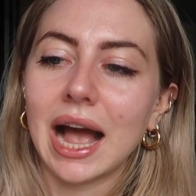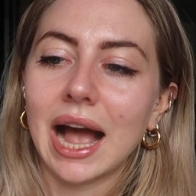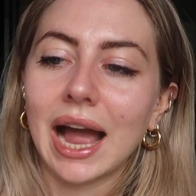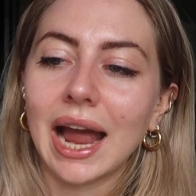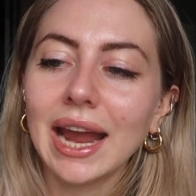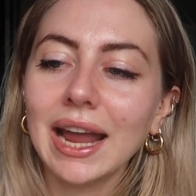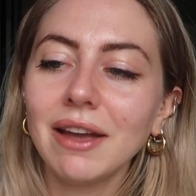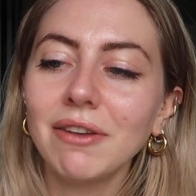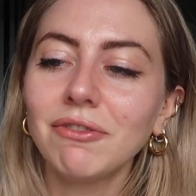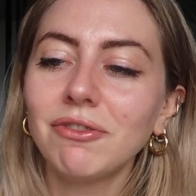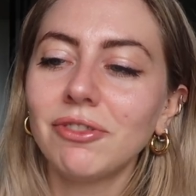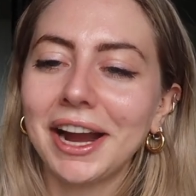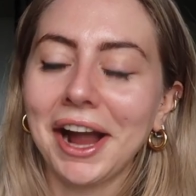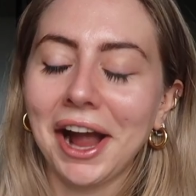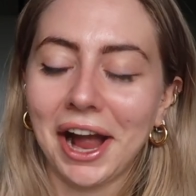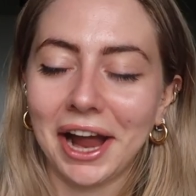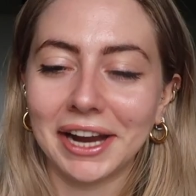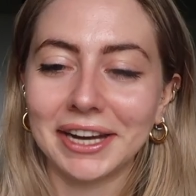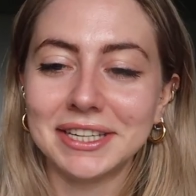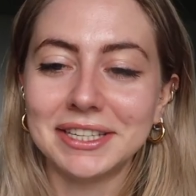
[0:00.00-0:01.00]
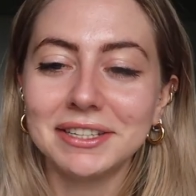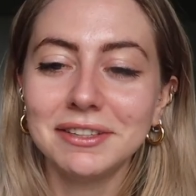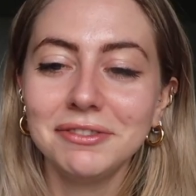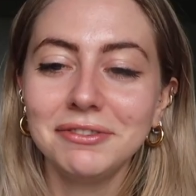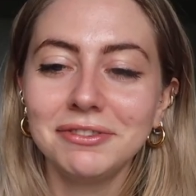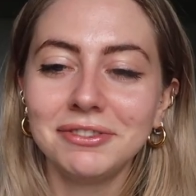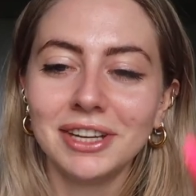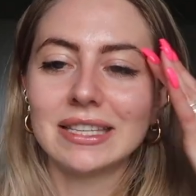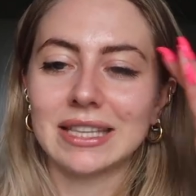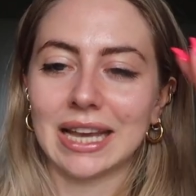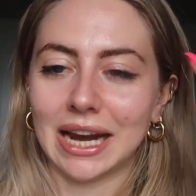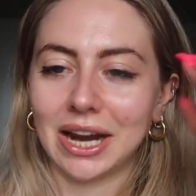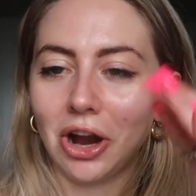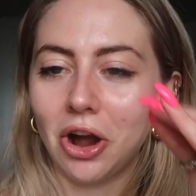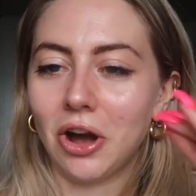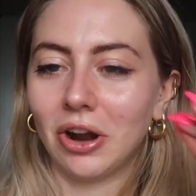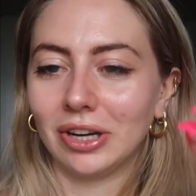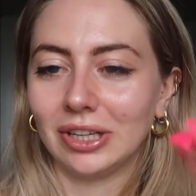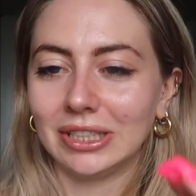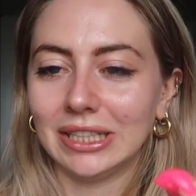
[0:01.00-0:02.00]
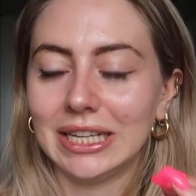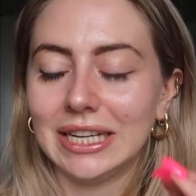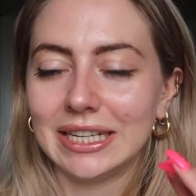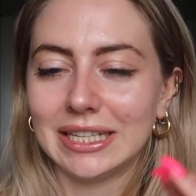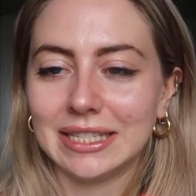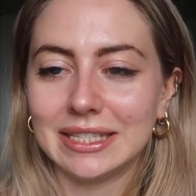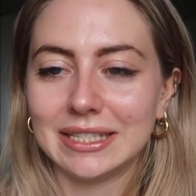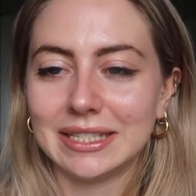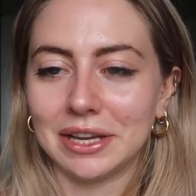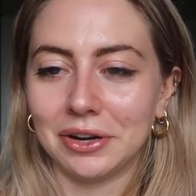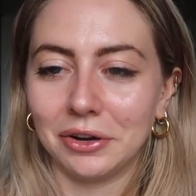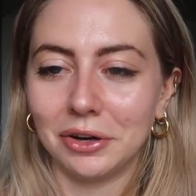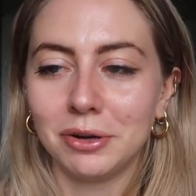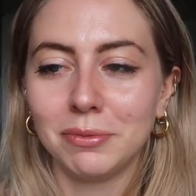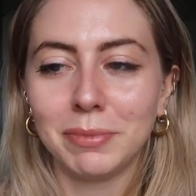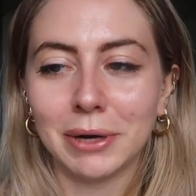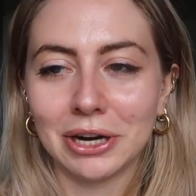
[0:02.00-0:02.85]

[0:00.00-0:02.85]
I have kind of psychotically considered